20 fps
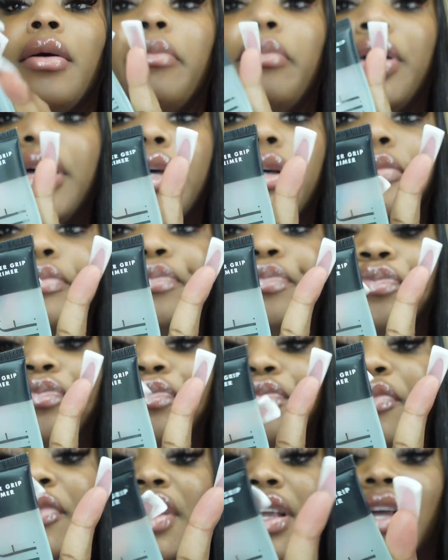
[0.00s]
But
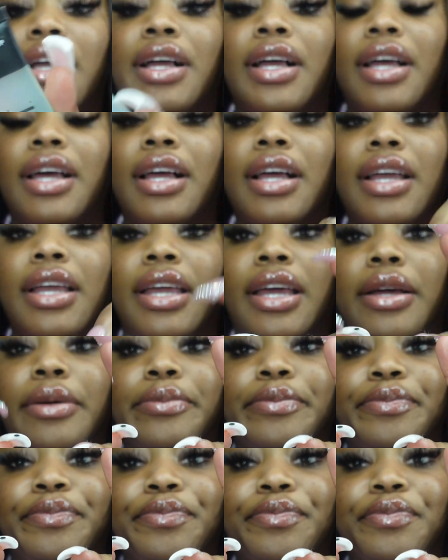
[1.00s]
yeah,
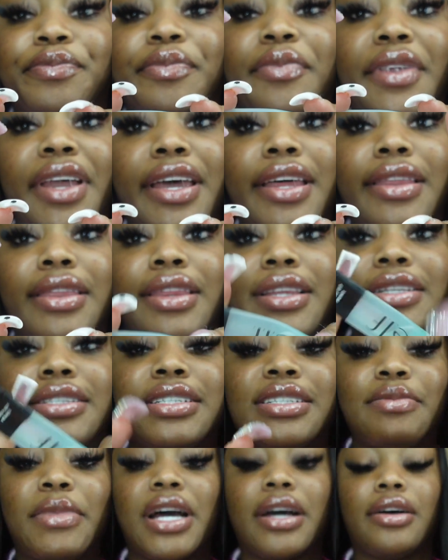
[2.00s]
this
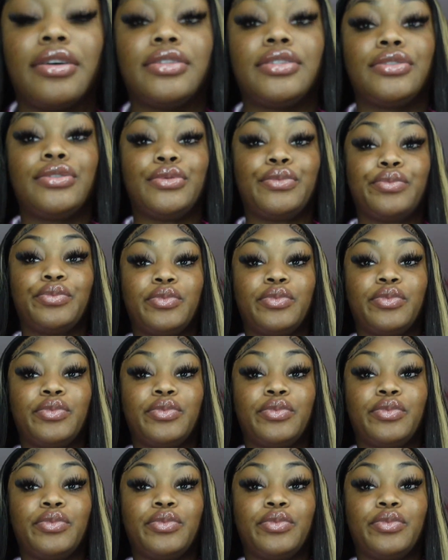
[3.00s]
is my go-to.